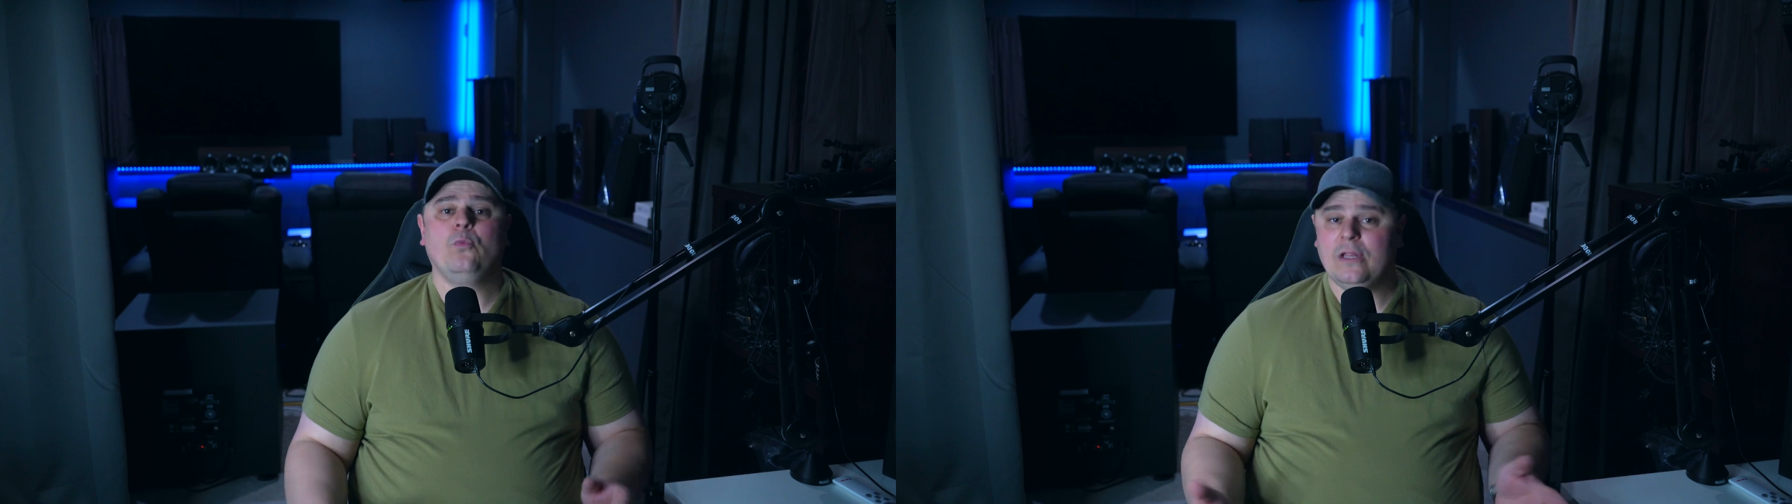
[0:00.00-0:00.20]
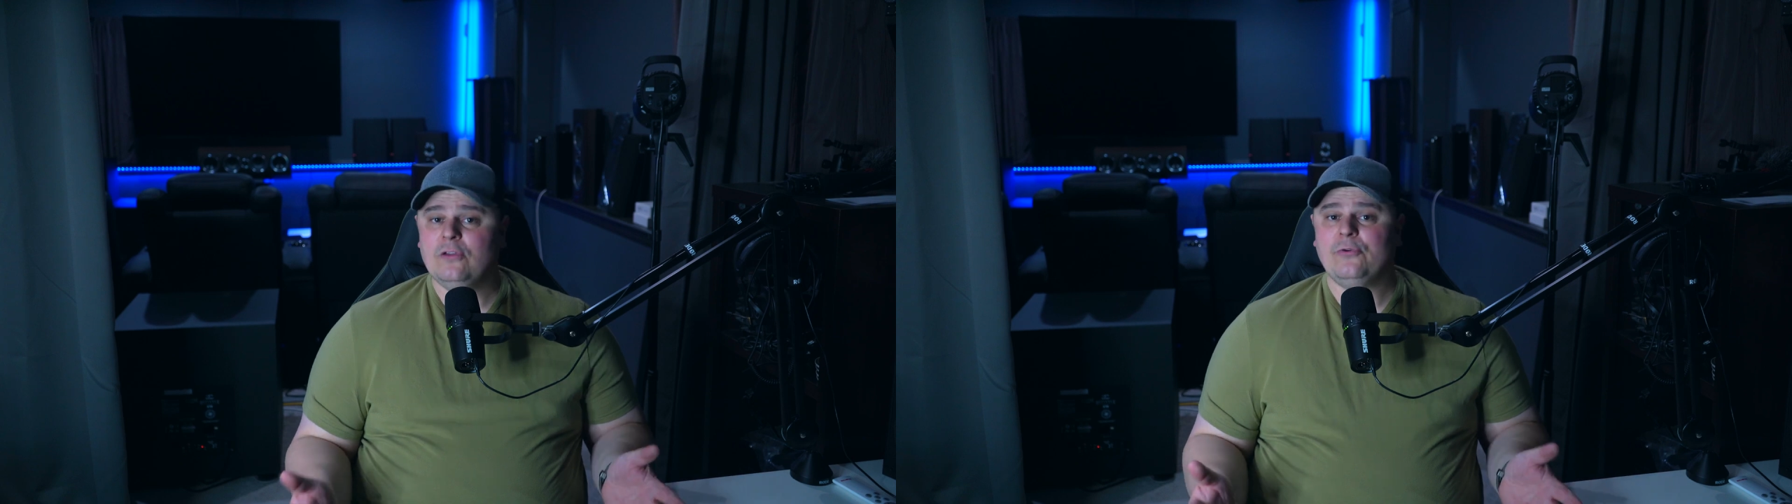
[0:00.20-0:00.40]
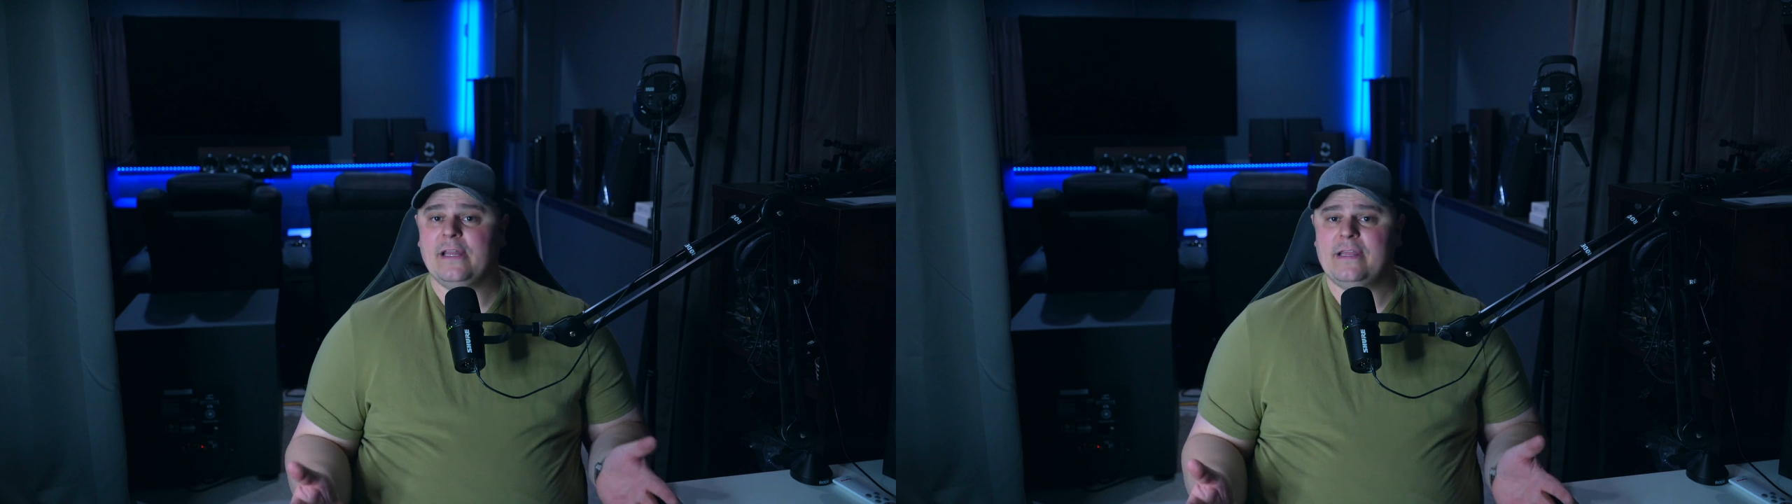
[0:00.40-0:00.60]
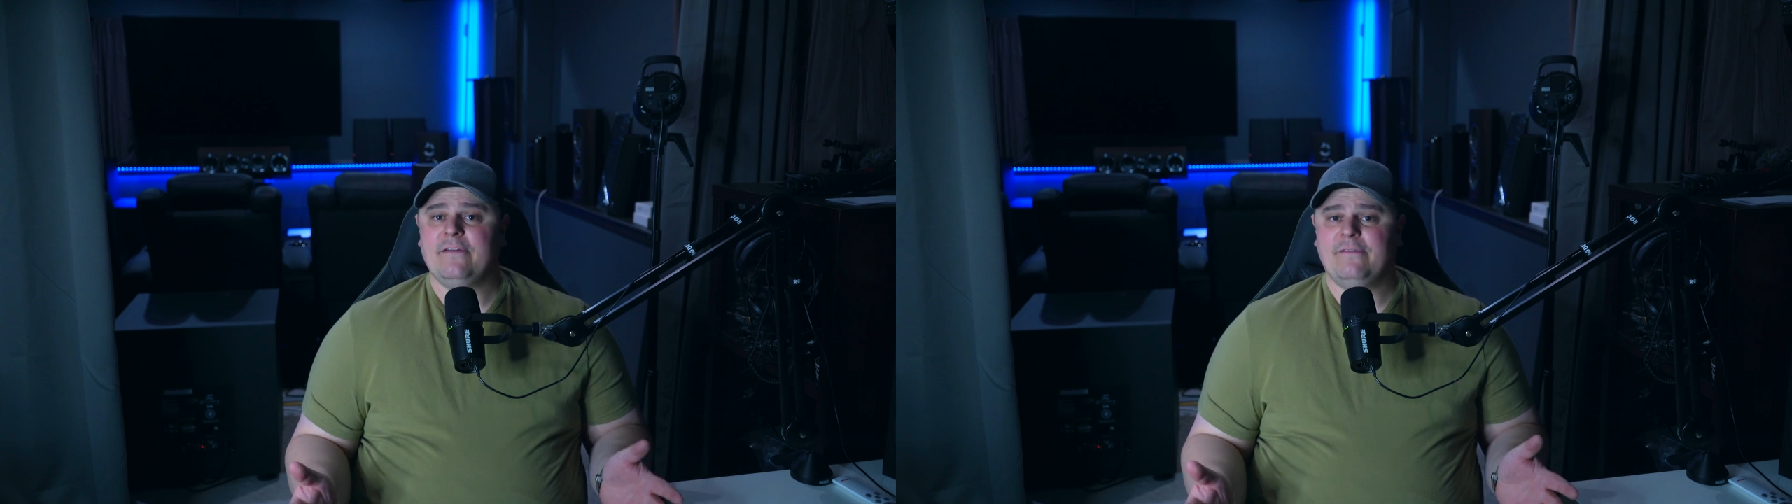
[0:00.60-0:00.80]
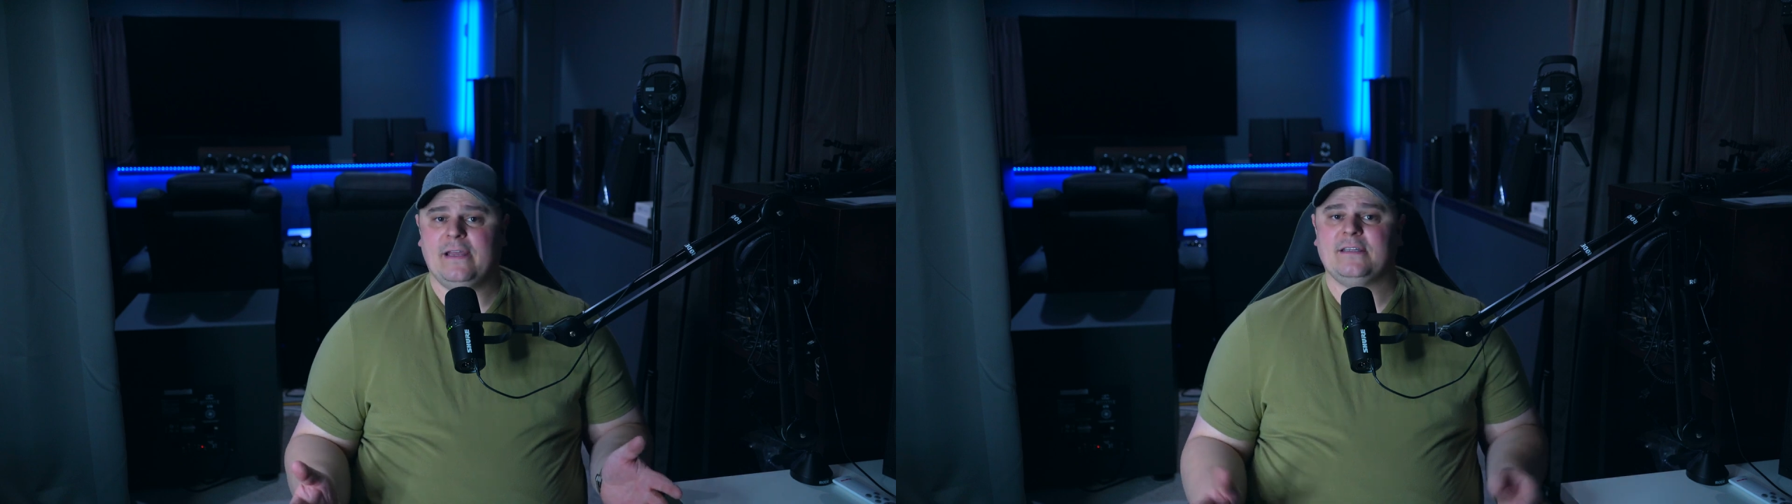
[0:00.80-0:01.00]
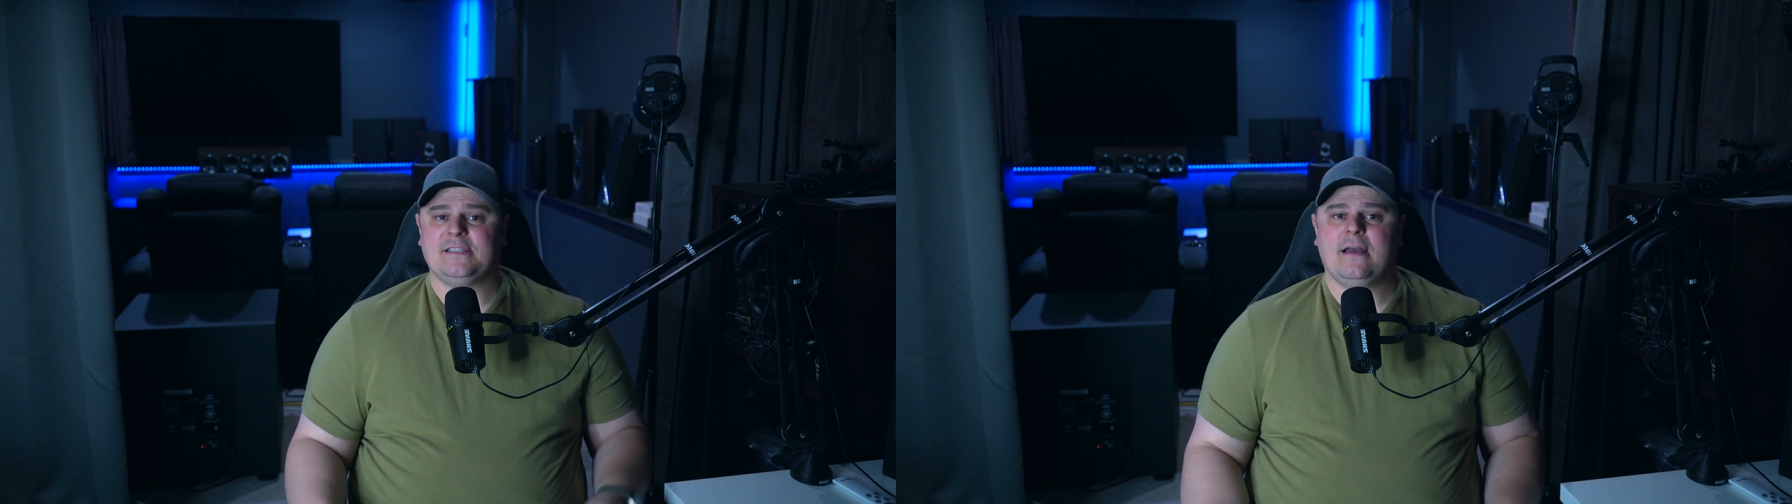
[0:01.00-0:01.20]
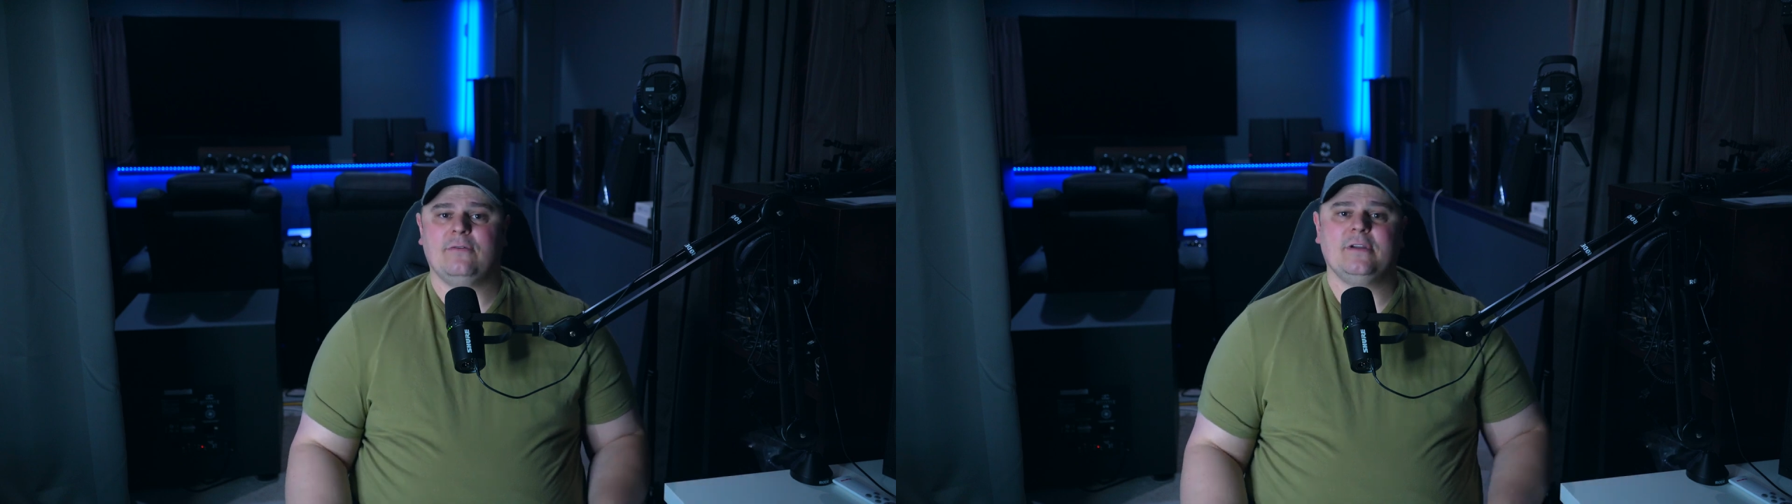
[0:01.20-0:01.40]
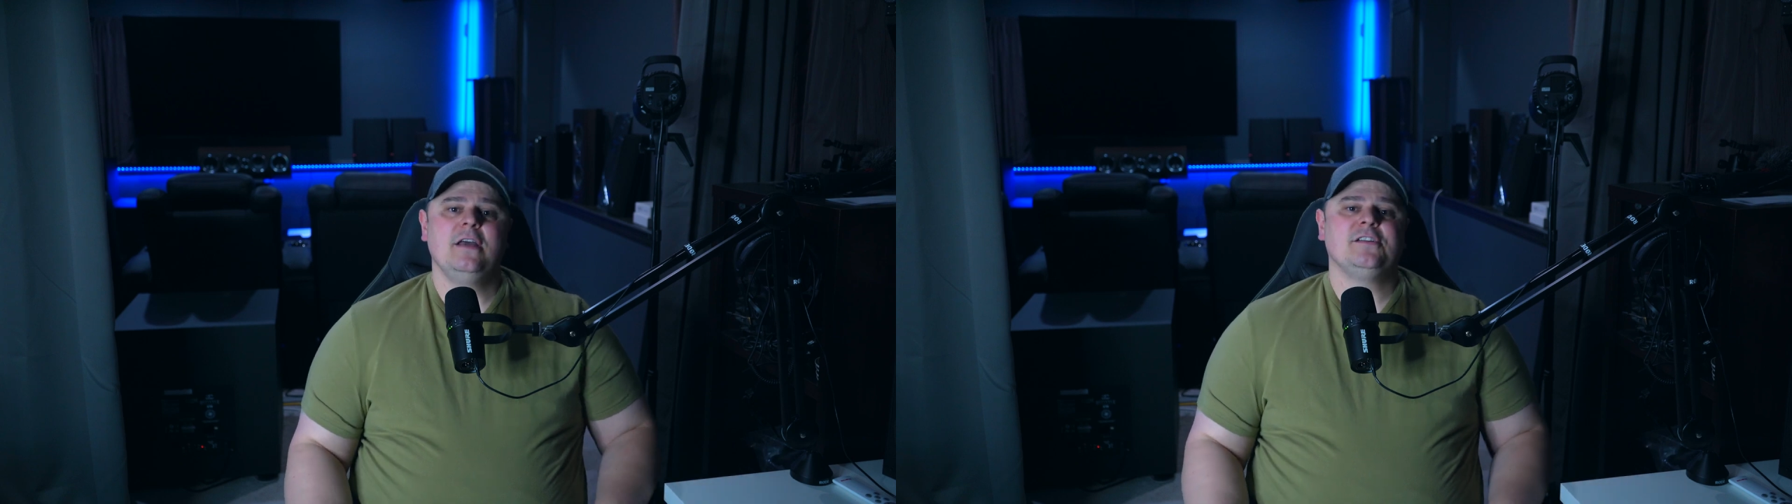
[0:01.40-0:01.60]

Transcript: will greatly affect the sound,